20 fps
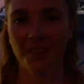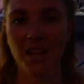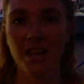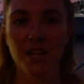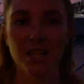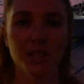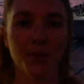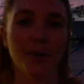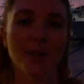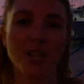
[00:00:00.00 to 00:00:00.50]

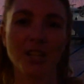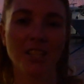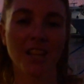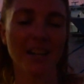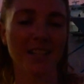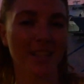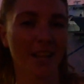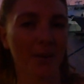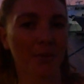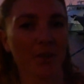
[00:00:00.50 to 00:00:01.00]
So we just
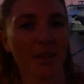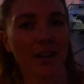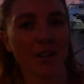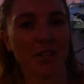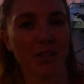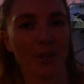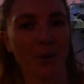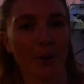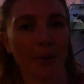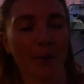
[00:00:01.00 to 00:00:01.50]
got done with our
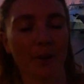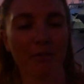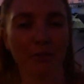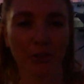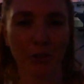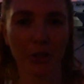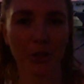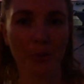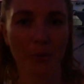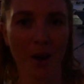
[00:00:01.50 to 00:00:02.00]
tour with
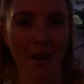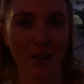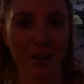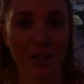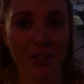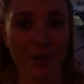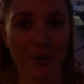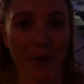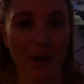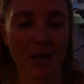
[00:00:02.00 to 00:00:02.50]
Florida Water
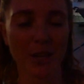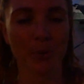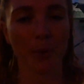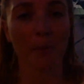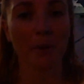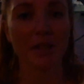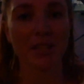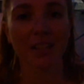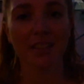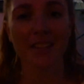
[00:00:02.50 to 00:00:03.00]
Tours where
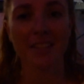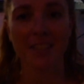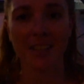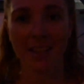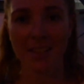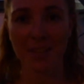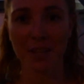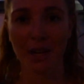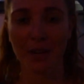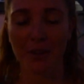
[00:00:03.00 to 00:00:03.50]
we took the
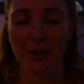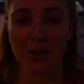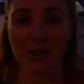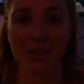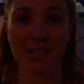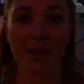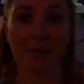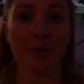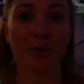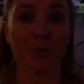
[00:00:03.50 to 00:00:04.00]
sunset
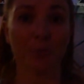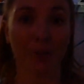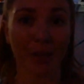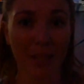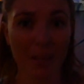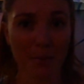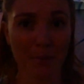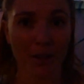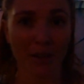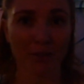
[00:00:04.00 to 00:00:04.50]
cruise. It was
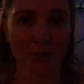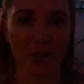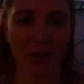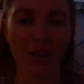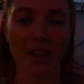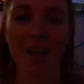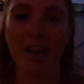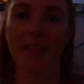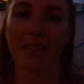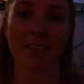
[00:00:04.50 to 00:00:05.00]
really beautiful,
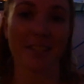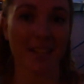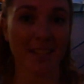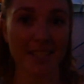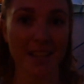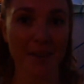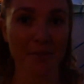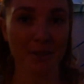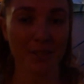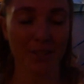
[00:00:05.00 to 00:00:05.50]
the
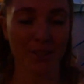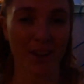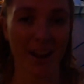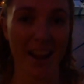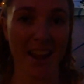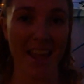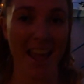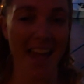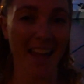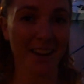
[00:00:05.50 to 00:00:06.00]
sunset was
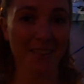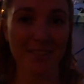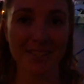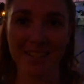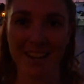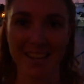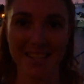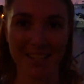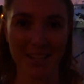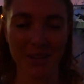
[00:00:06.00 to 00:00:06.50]
great, and it was
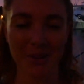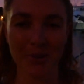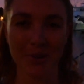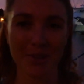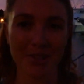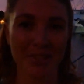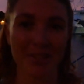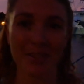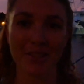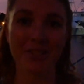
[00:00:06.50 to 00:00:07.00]
nice and
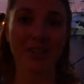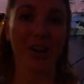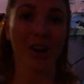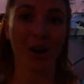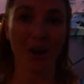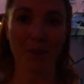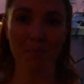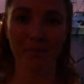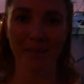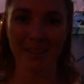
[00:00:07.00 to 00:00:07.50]
cool, so those are
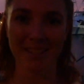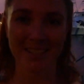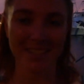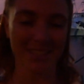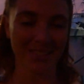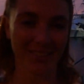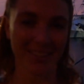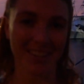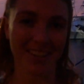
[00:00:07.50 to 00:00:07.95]
all pluses when